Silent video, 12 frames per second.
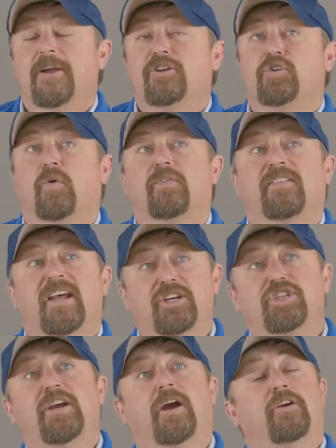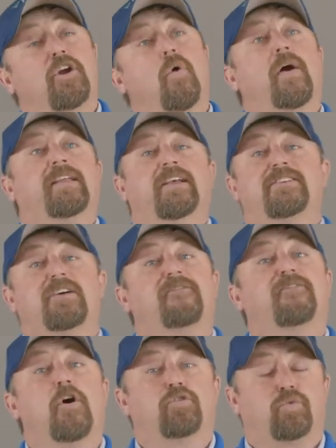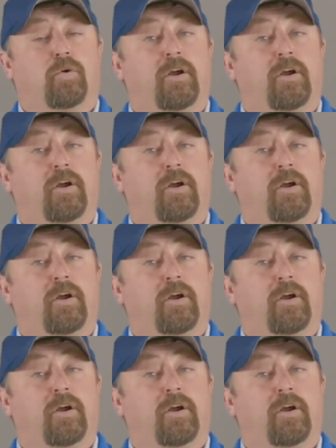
So this year, knowing that some folks were